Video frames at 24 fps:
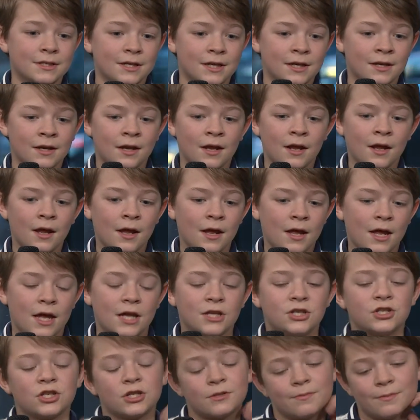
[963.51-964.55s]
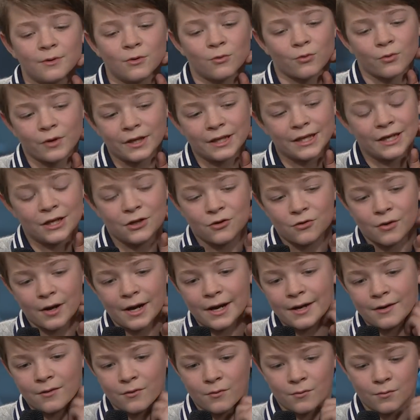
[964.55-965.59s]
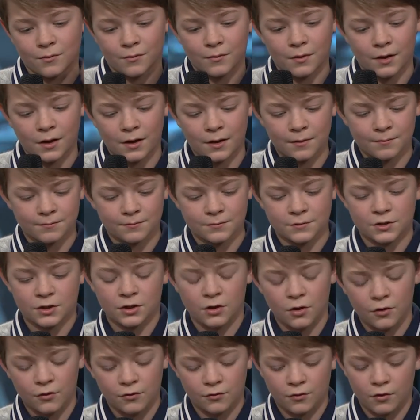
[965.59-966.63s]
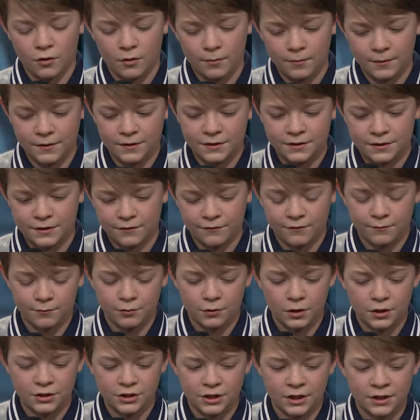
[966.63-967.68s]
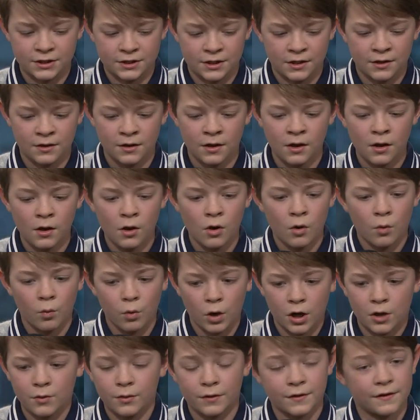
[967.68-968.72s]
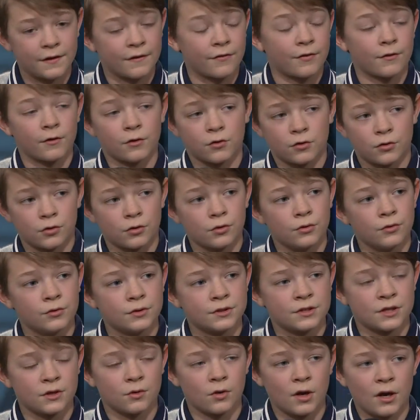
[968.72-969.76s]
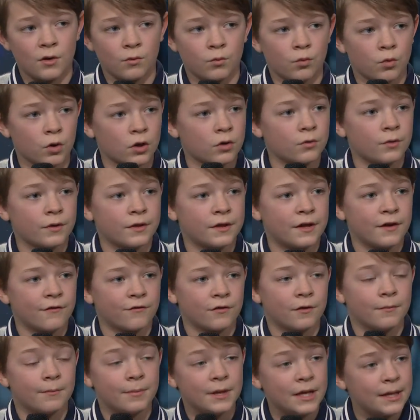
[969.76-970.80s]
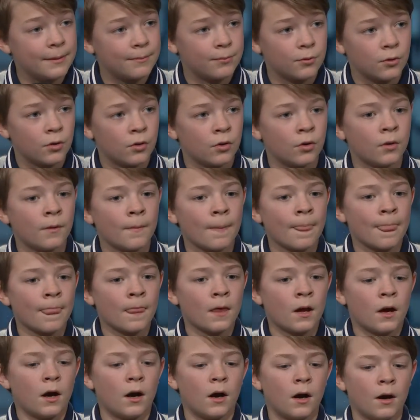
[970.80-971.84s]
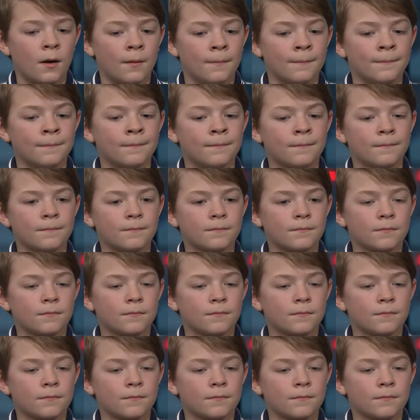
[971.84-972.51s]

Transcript: And it's just been really great um, to go through all of these different projects and work with different crews and, and work with different people um,